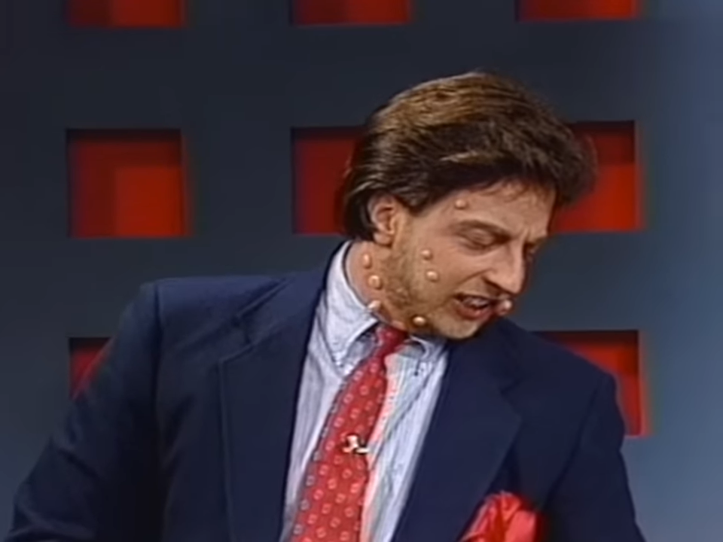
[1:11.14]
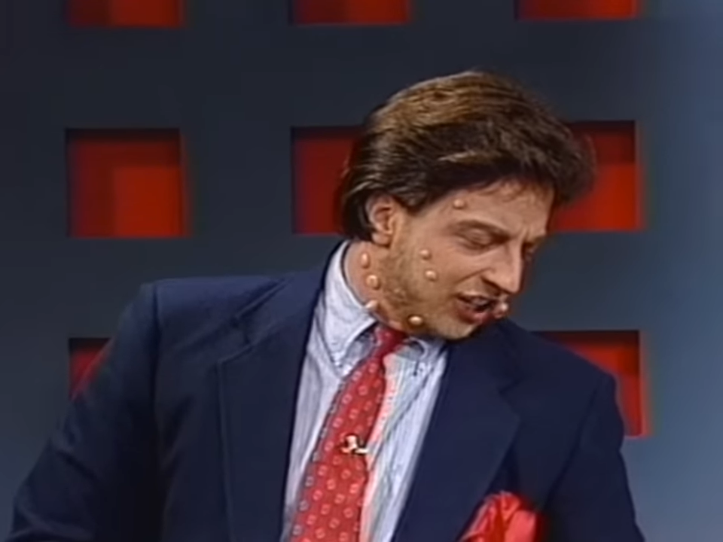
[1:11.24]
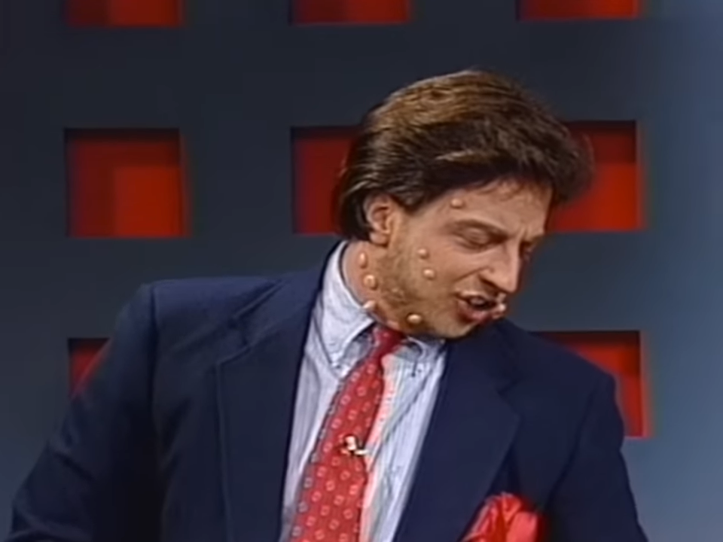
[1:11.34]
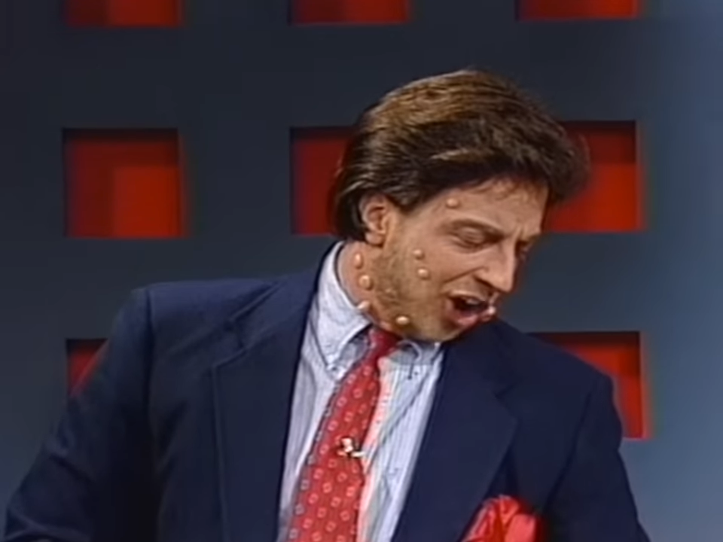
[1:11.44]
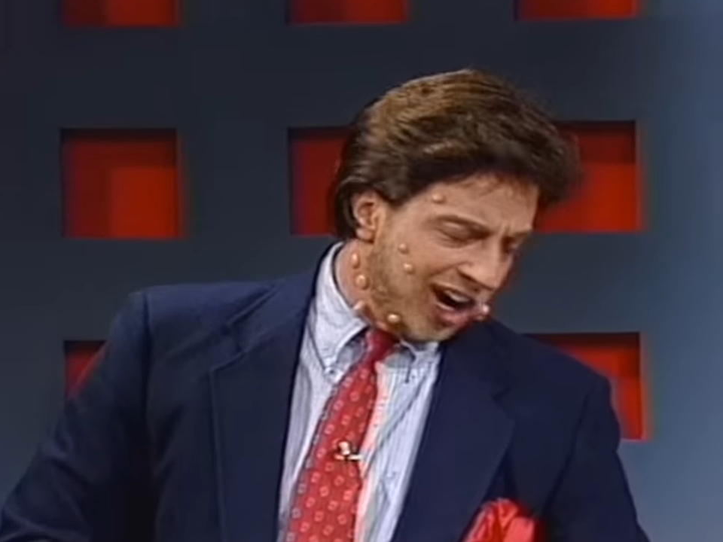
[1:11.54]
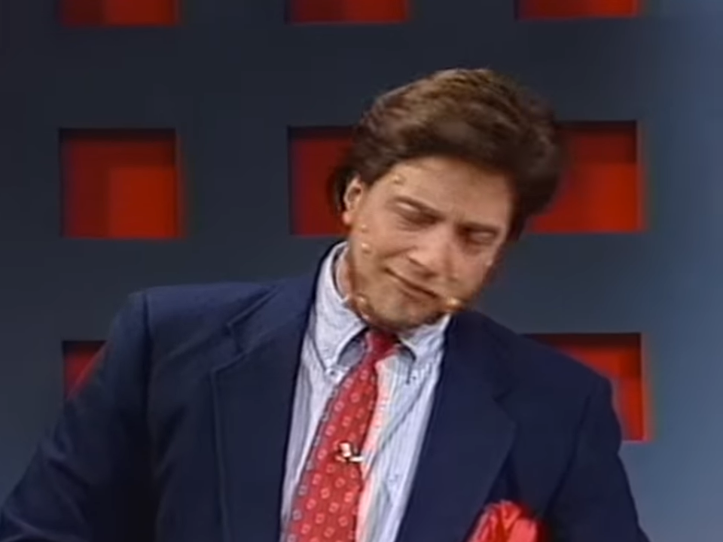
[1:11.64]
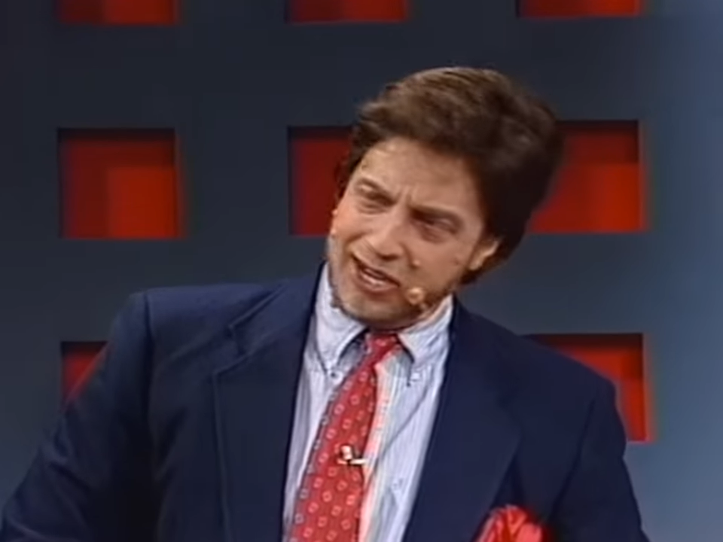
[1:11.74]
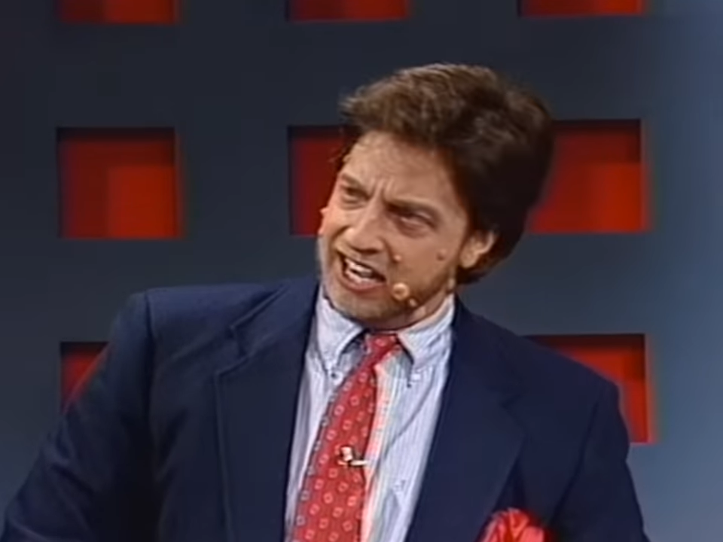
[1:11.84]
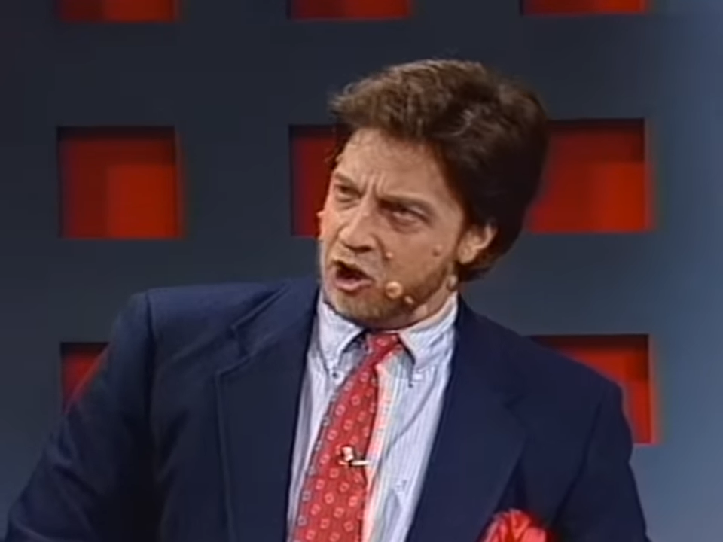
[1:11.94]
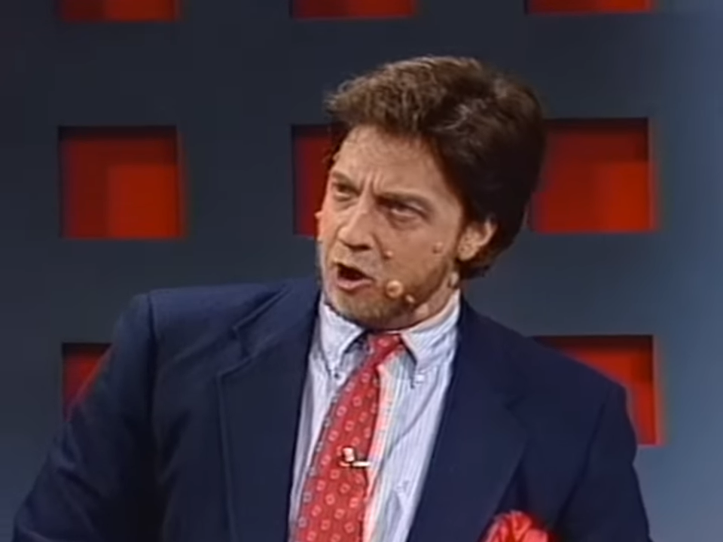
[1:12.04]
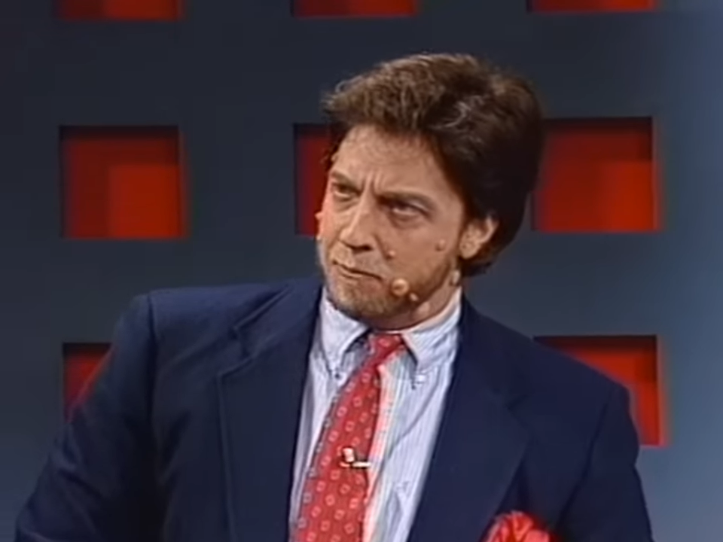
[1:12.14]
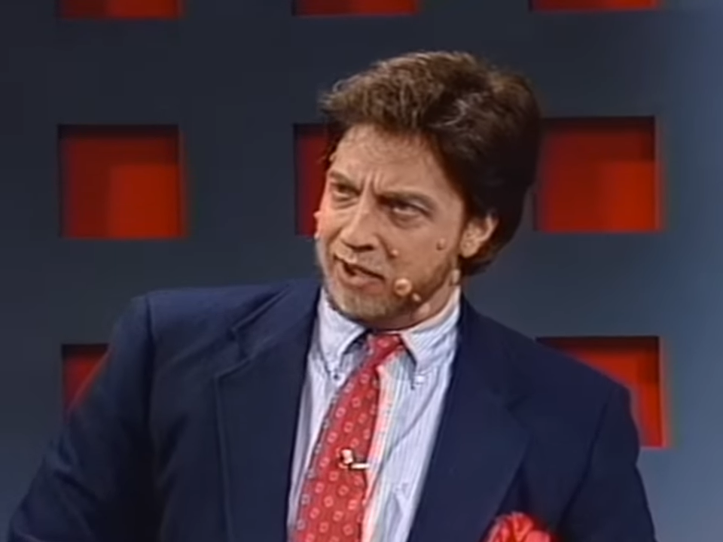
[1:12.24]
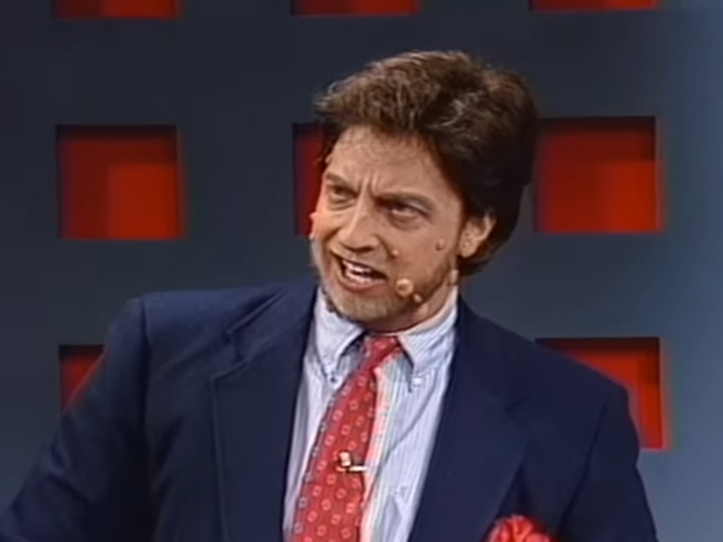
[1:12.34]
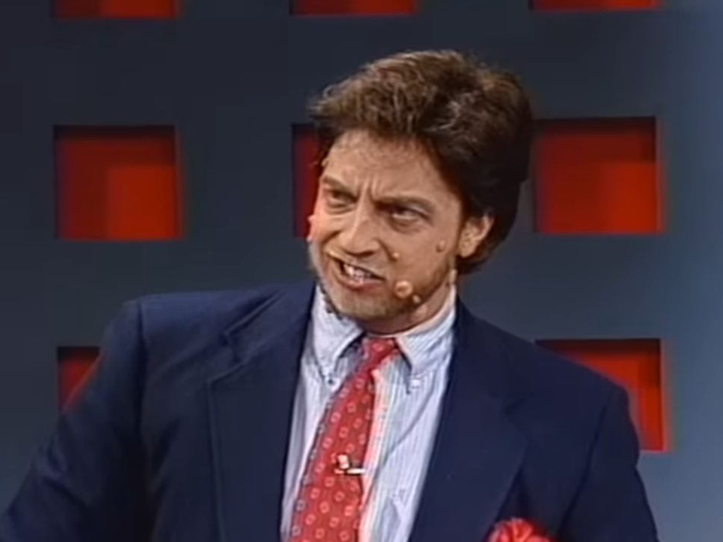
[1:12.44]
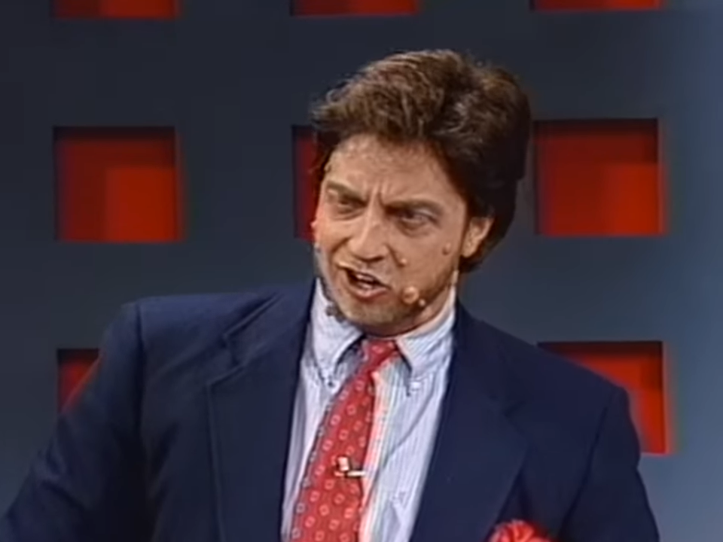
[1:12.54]
Joining me at home
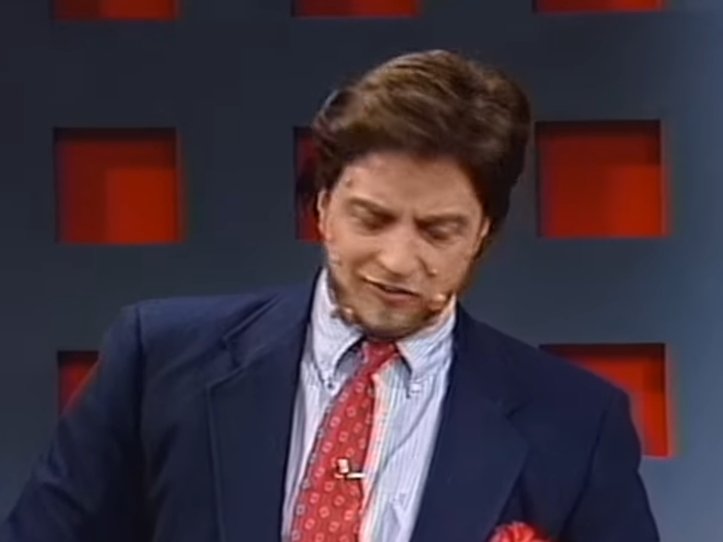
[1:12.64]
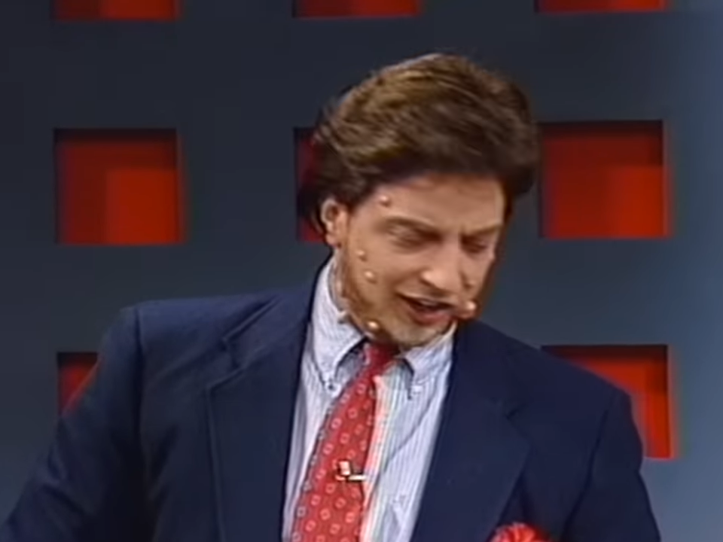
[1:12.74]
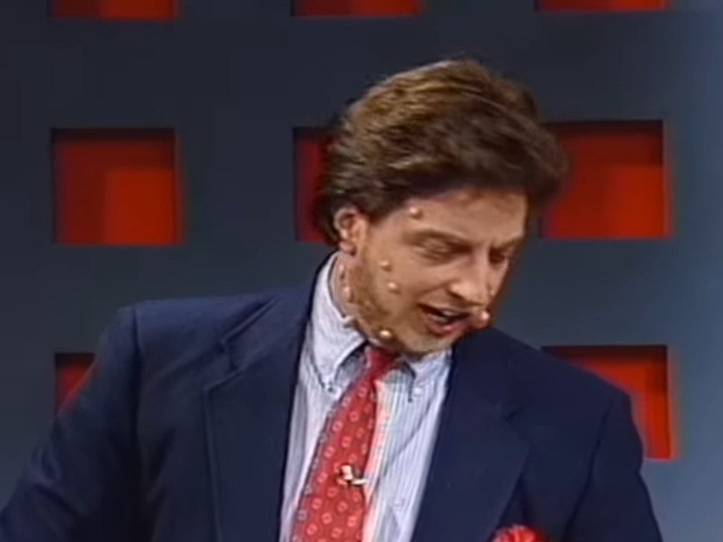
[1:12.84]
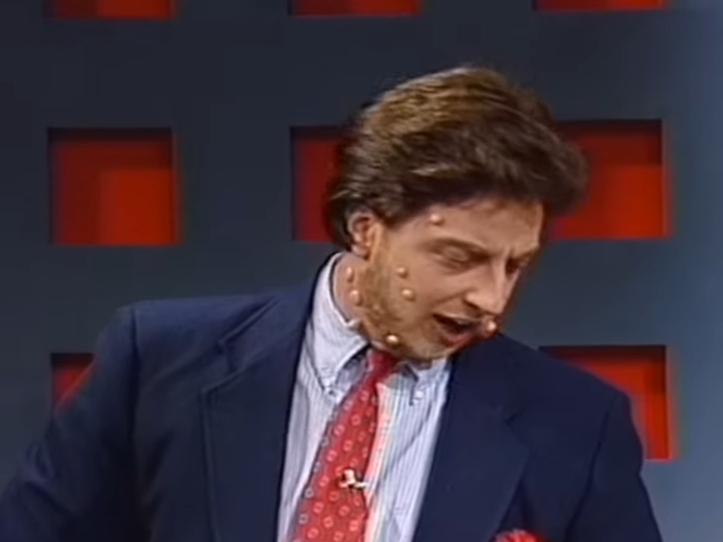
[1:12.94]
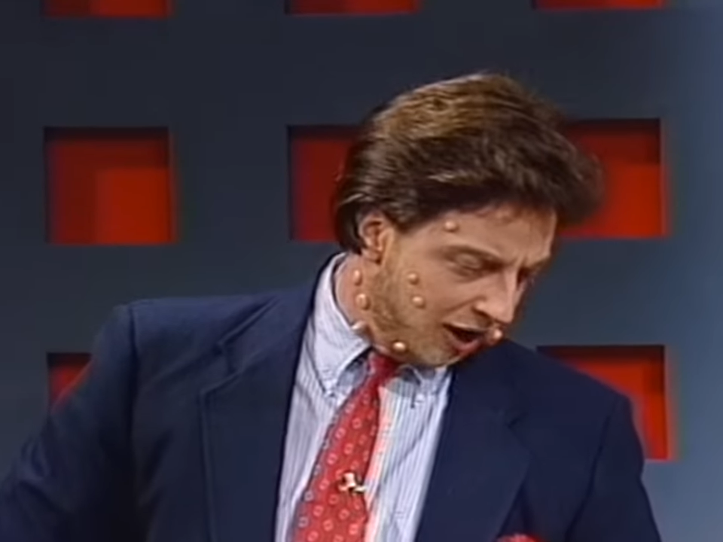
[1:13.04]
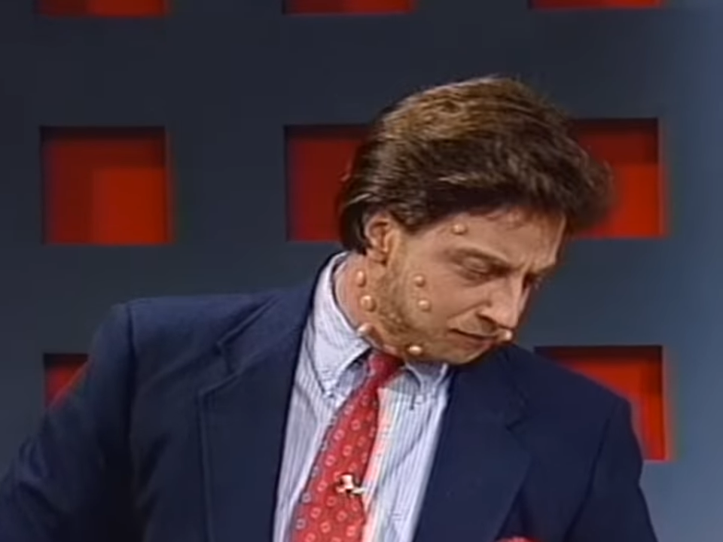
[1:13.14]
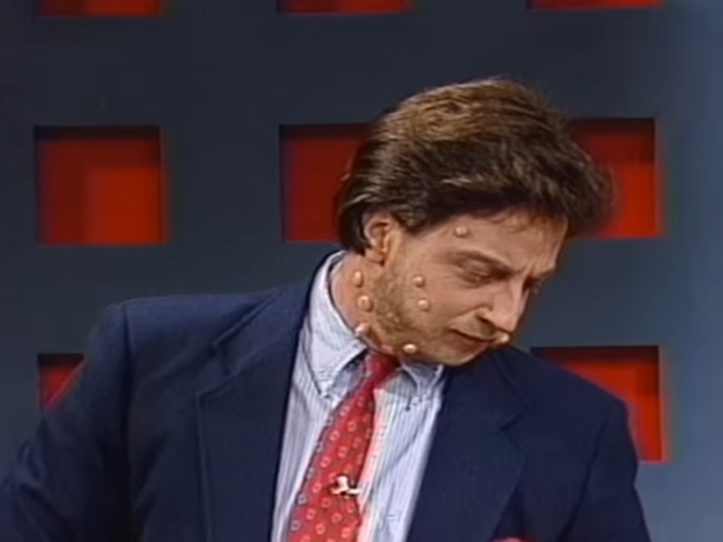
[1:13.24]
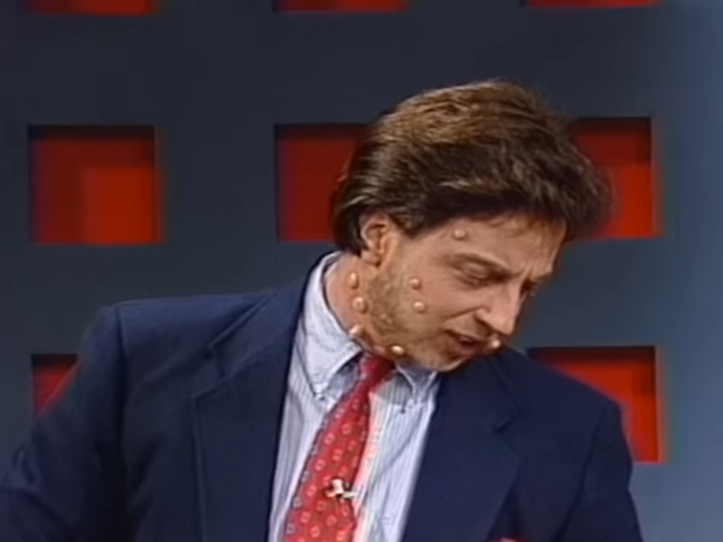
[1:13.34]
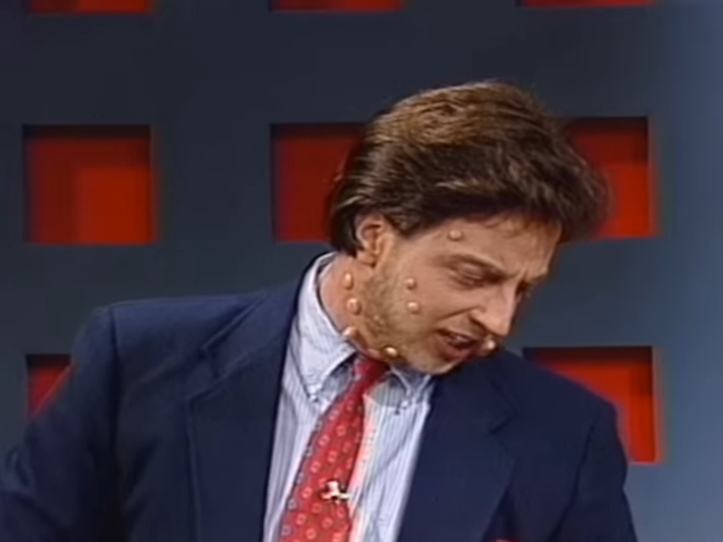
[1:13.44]
base over here